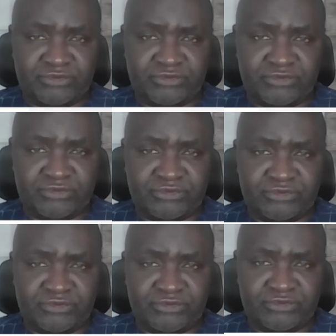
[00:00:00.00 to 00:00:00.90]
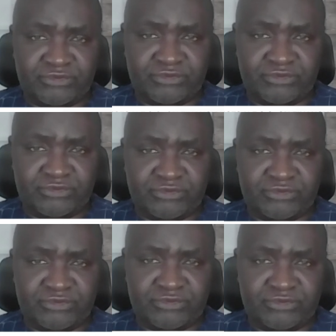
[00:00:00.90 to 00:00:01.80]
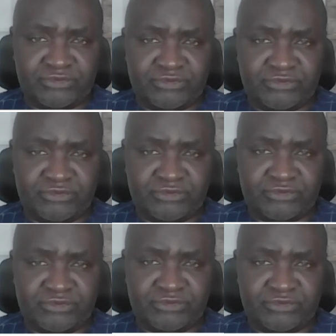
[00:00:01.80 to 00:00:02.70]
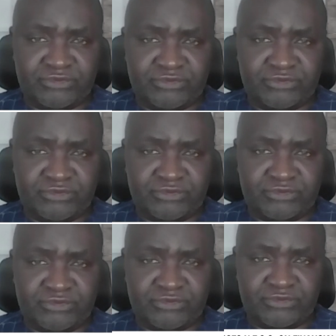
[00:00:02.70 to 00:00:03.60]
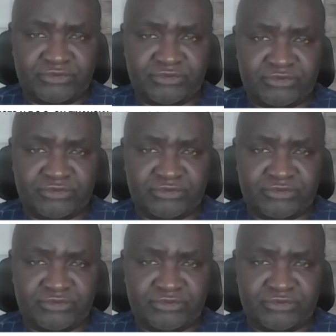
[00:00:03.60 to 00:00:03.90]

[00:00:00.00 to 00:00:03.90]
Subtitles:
No one is speaking in this clip.